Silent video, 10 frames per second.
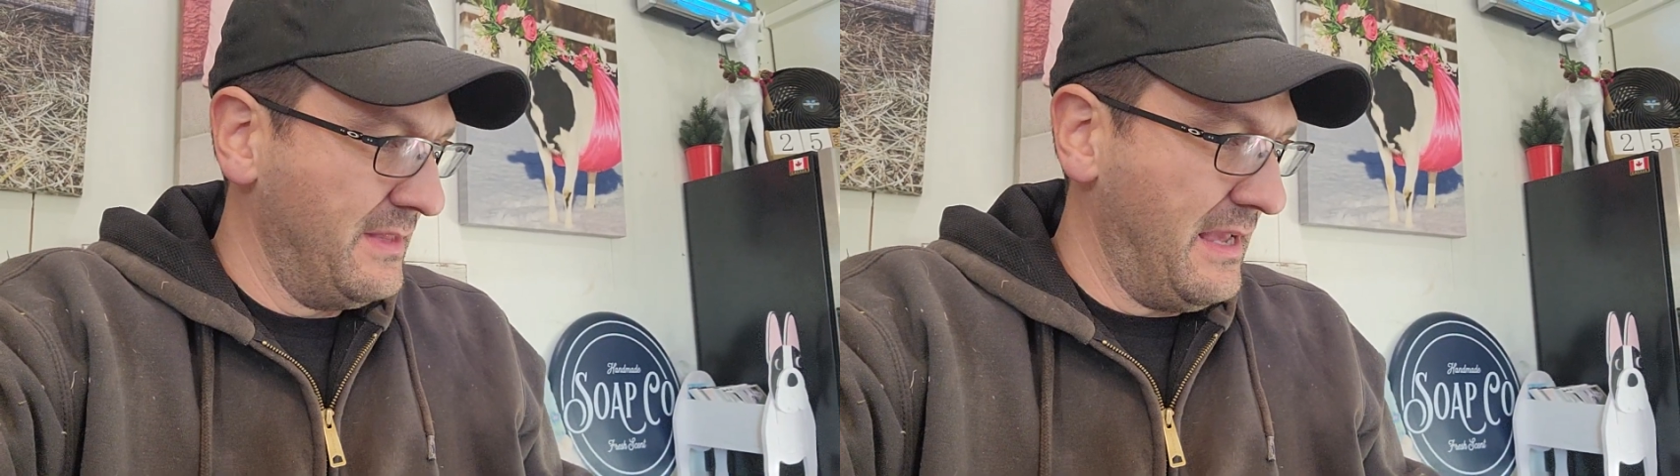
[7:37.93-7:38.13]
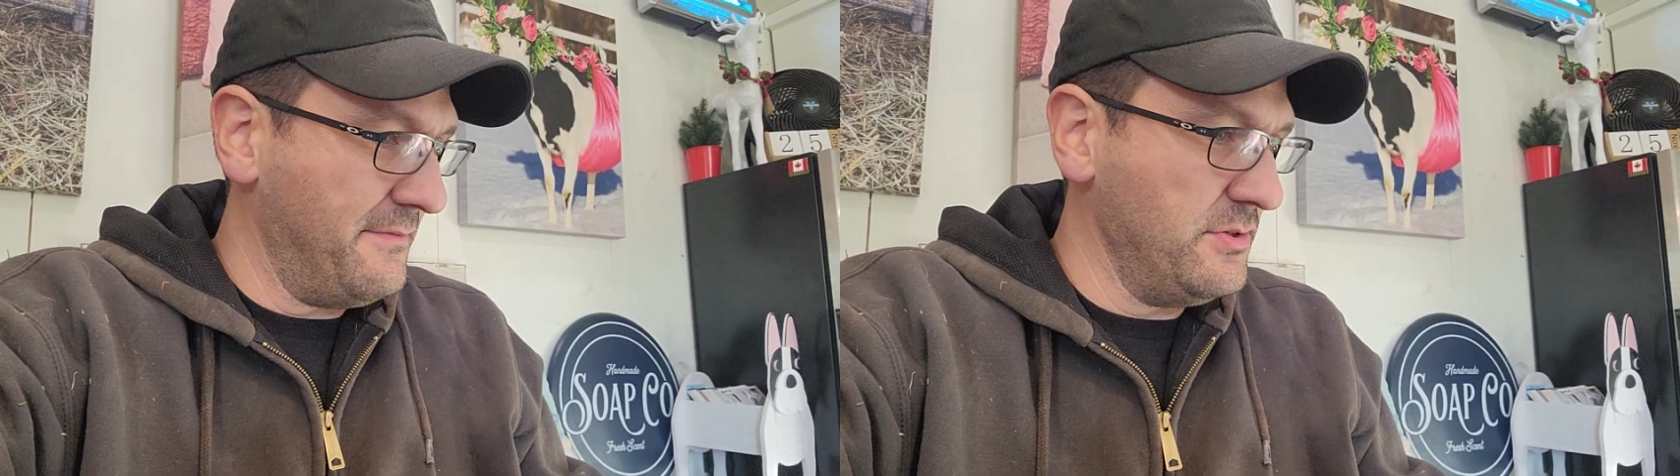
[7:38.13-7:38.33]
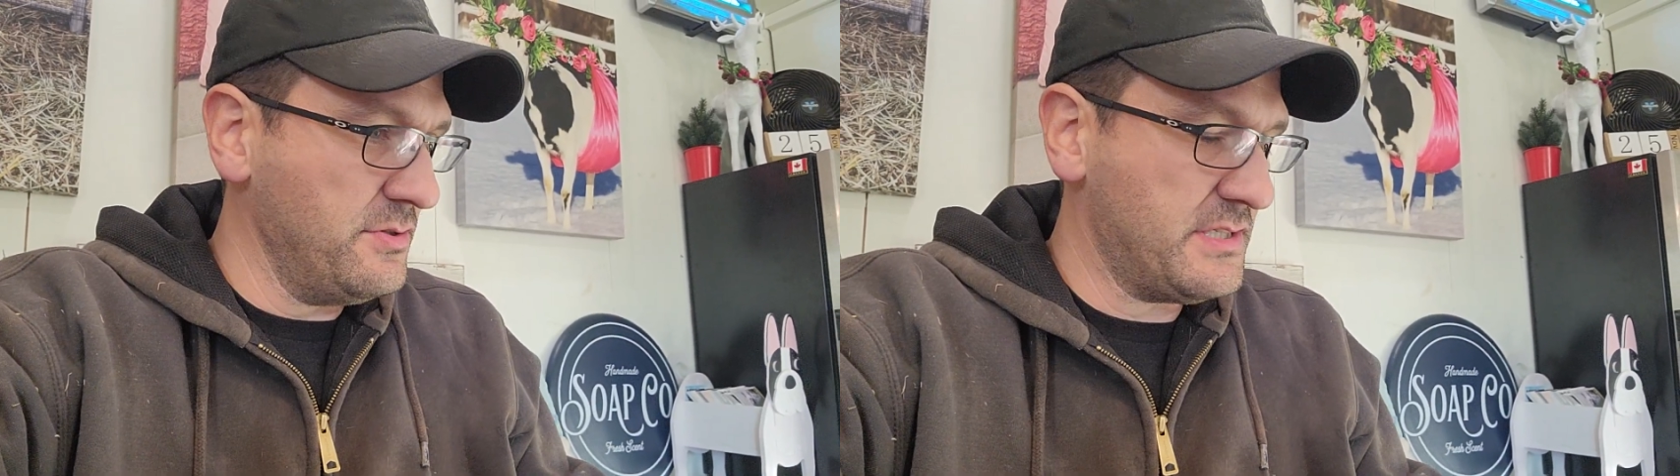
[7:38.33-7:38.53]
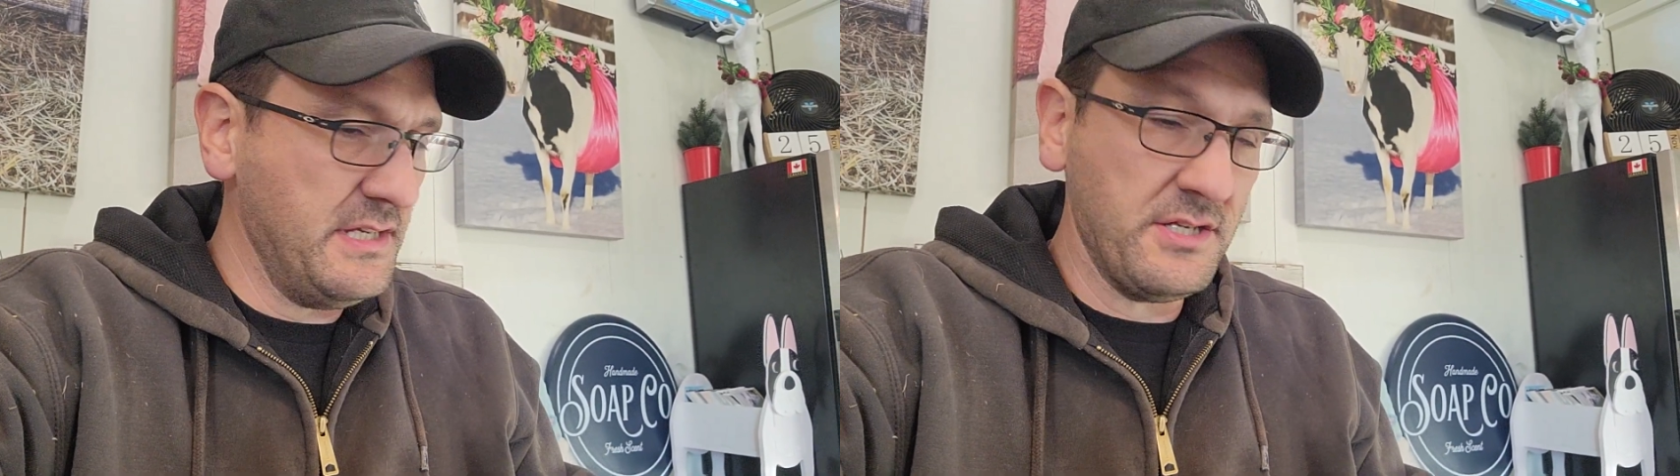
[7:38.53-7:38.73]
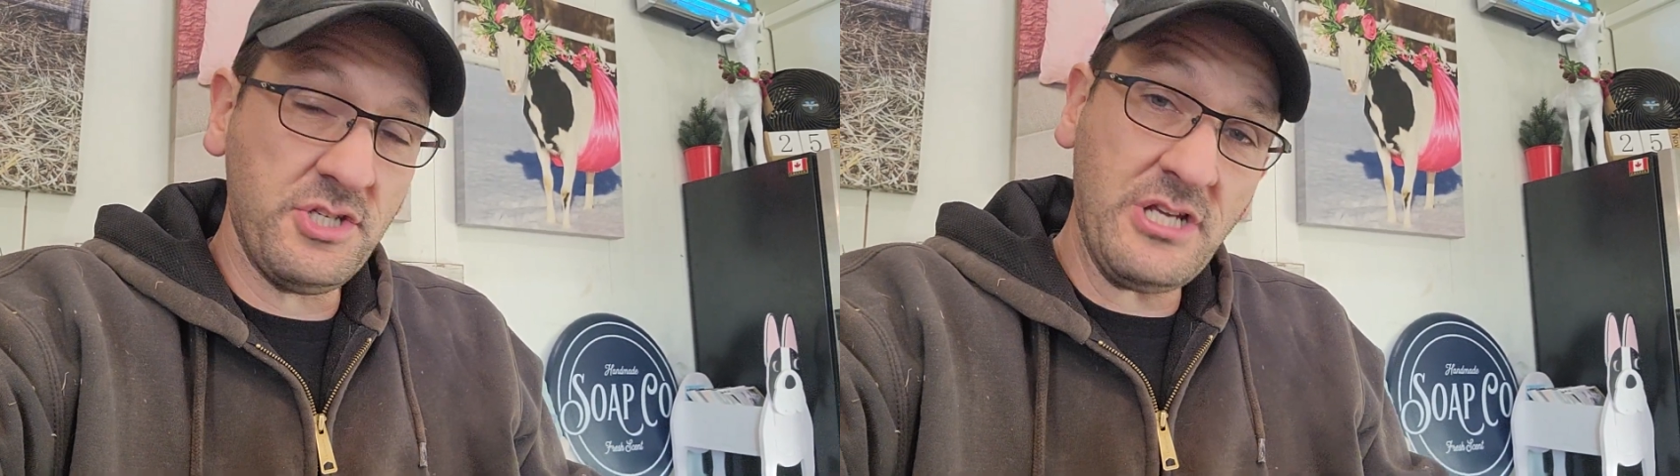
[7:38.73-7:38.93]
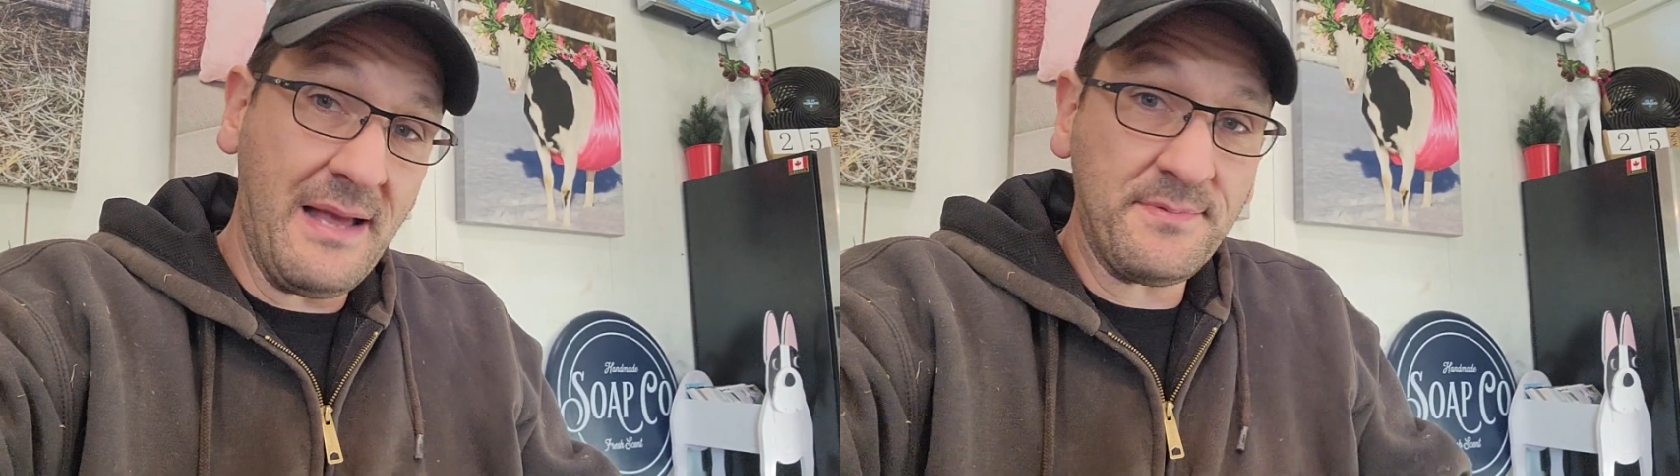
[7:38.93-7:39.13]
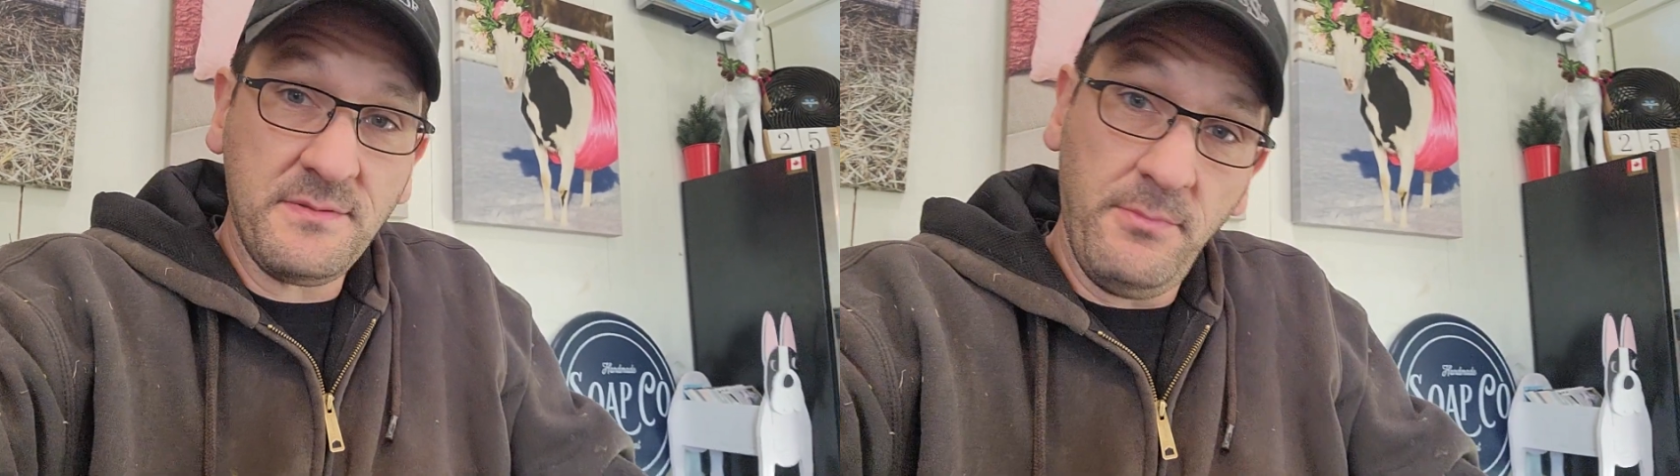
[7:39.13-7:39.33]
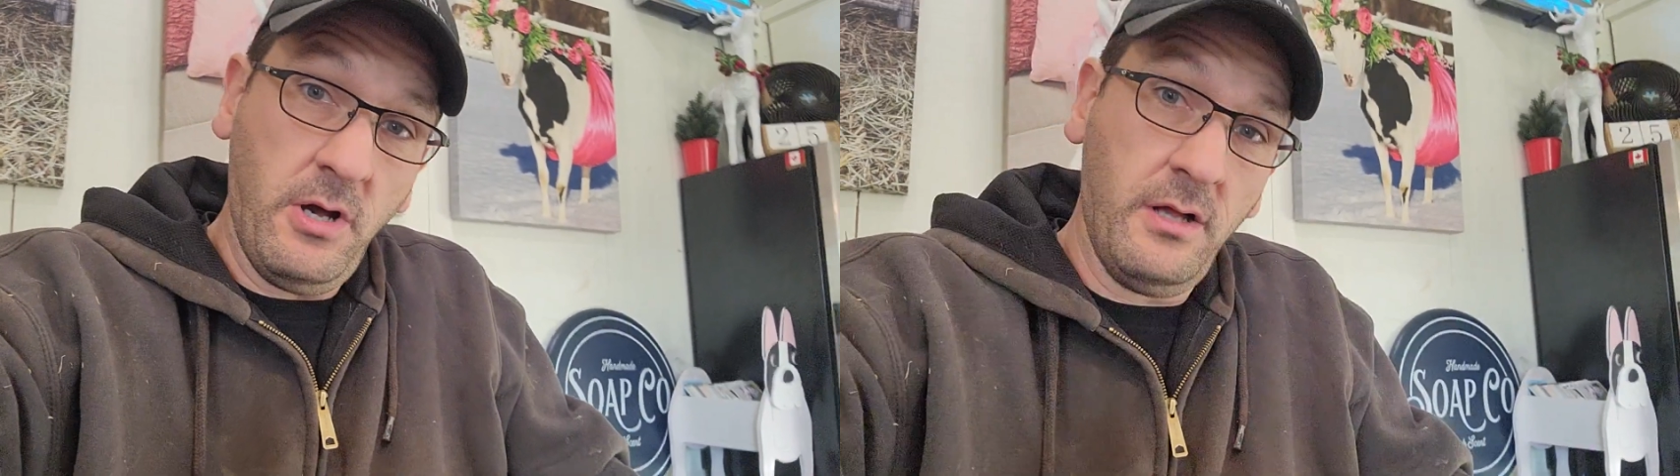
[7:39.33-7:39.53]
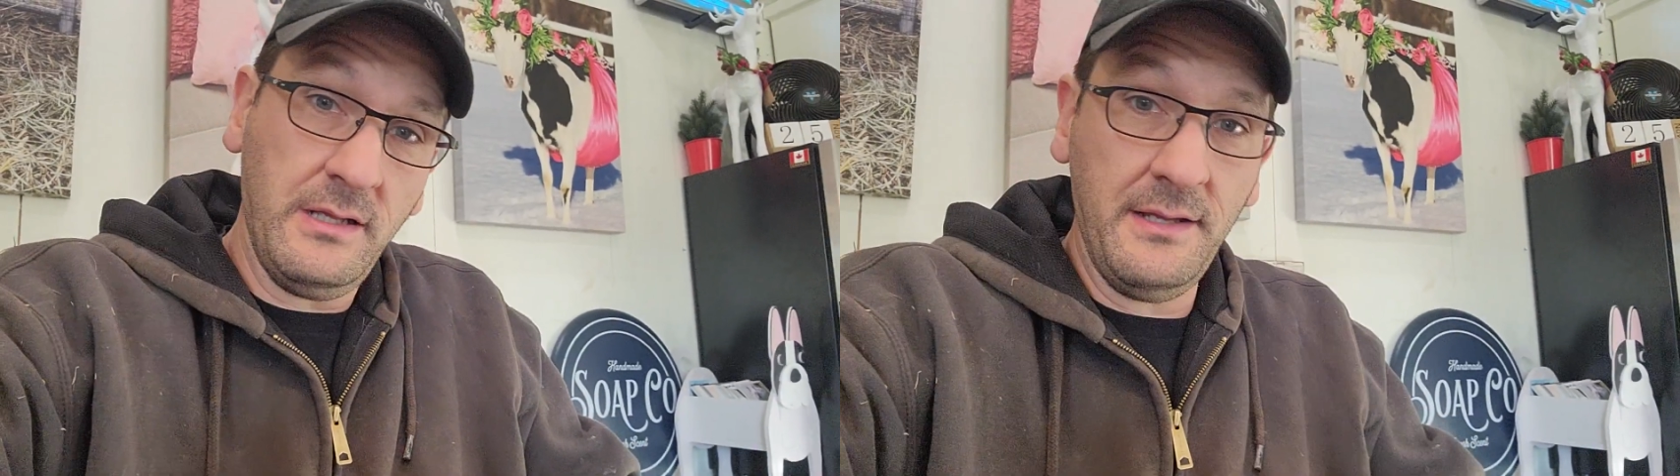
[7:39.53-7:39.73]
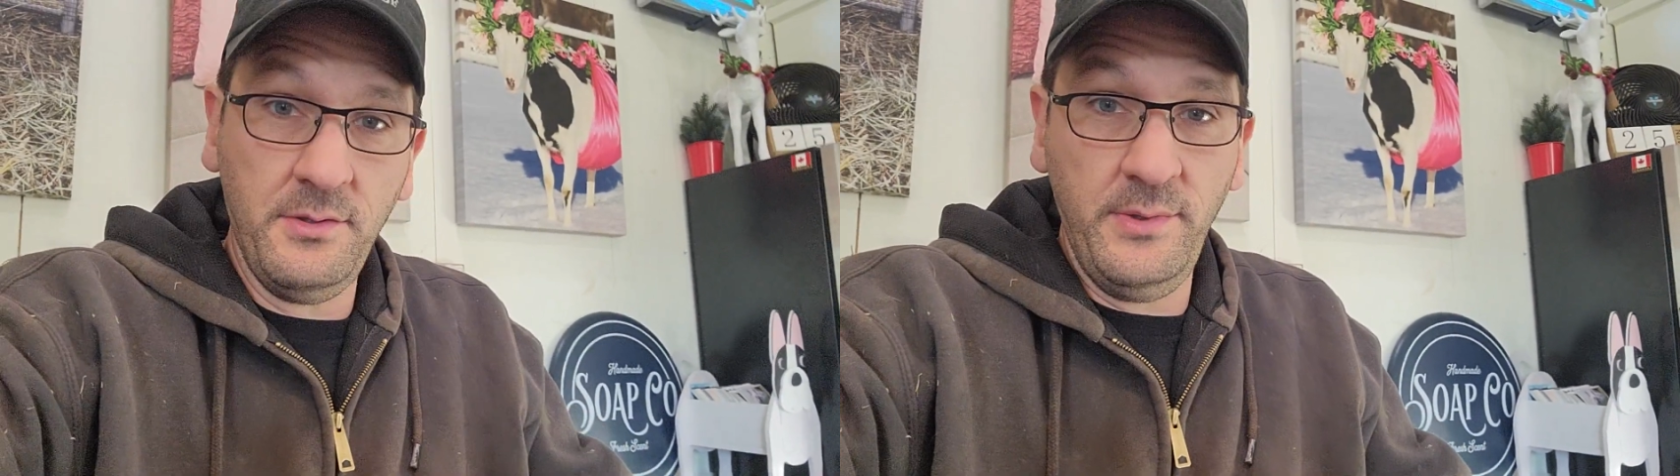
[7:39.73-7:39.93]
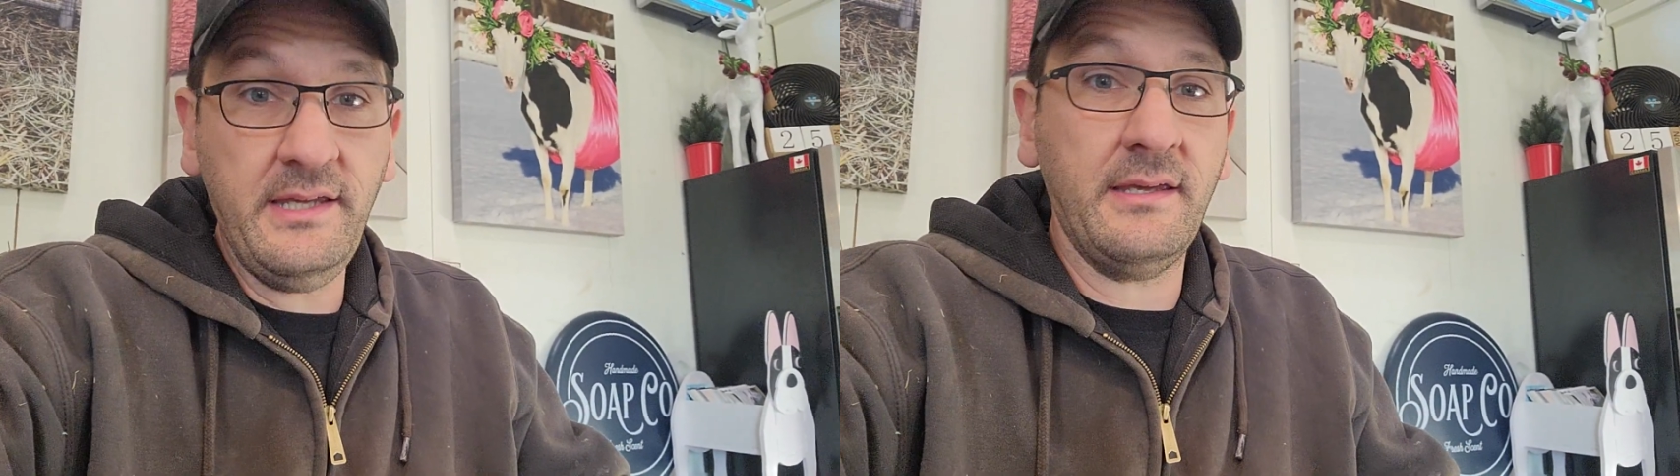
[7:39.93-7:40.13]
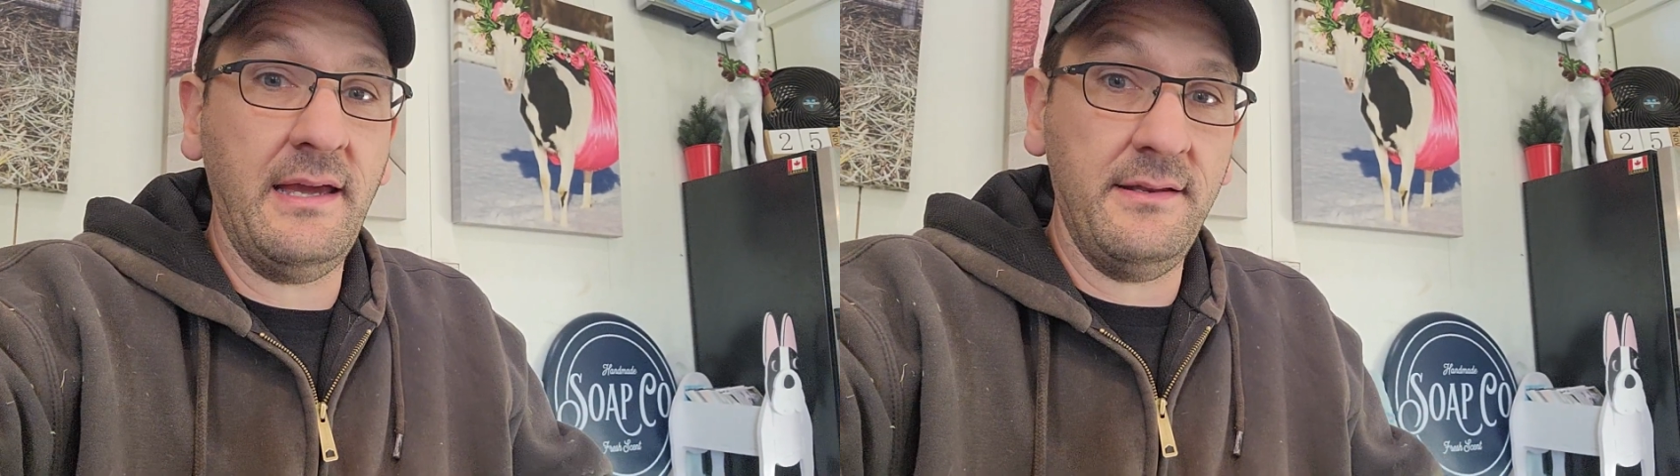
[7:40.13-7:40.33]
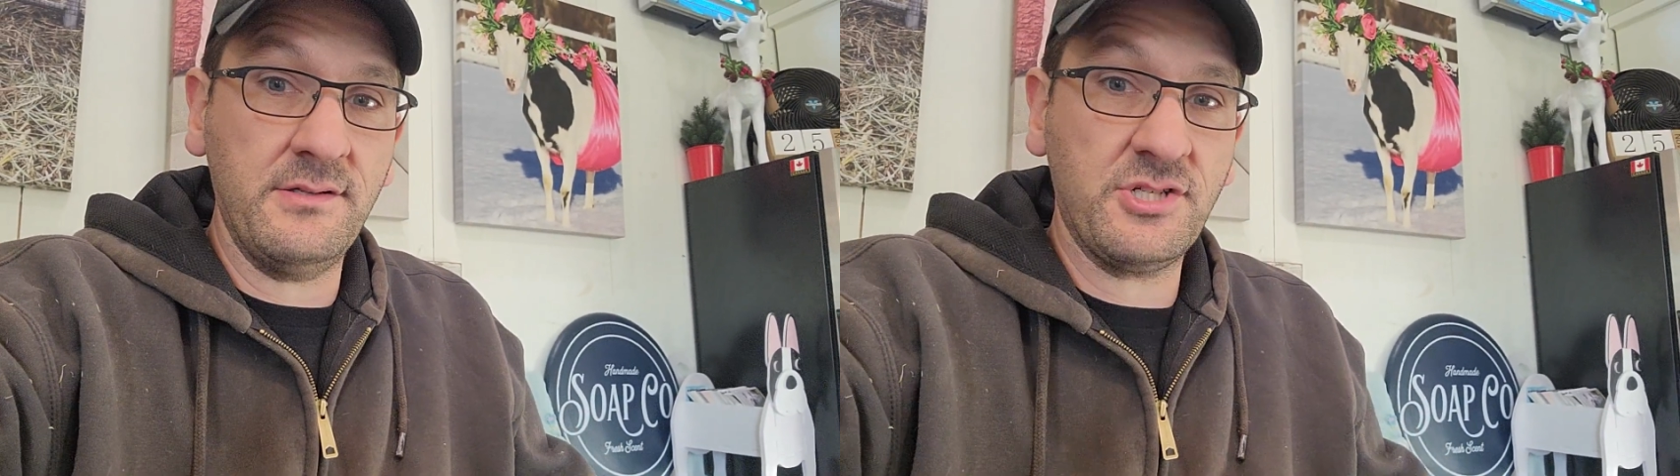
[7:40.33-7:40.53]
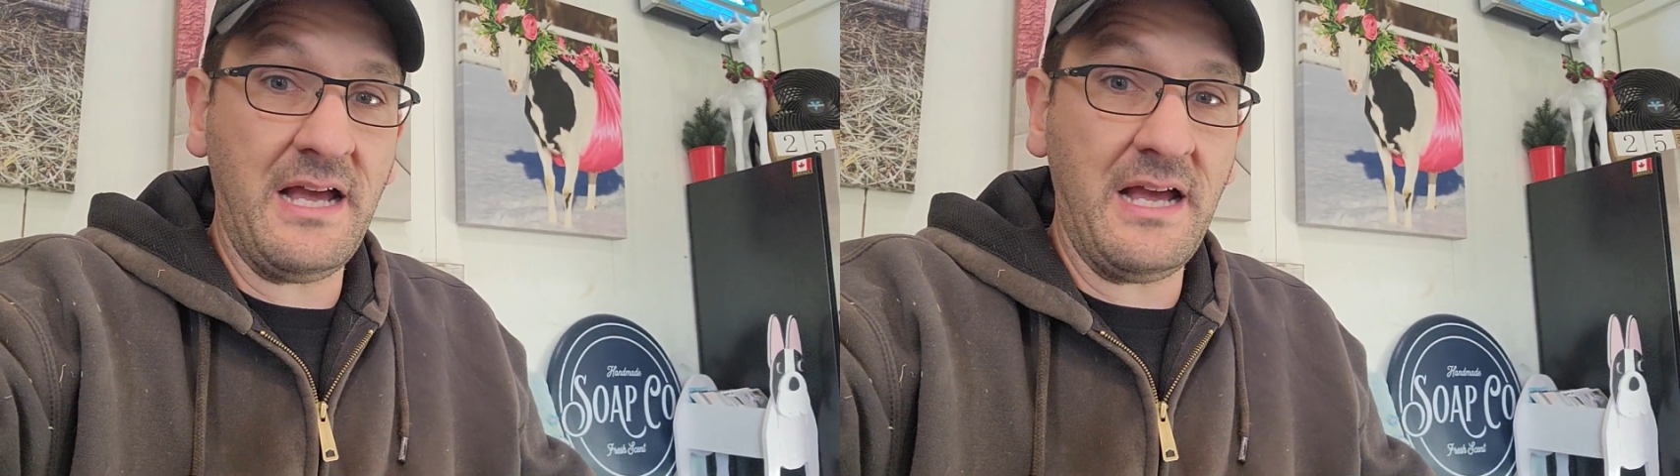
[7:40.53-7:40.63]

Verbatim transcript: have you seen a shop small on the weekend?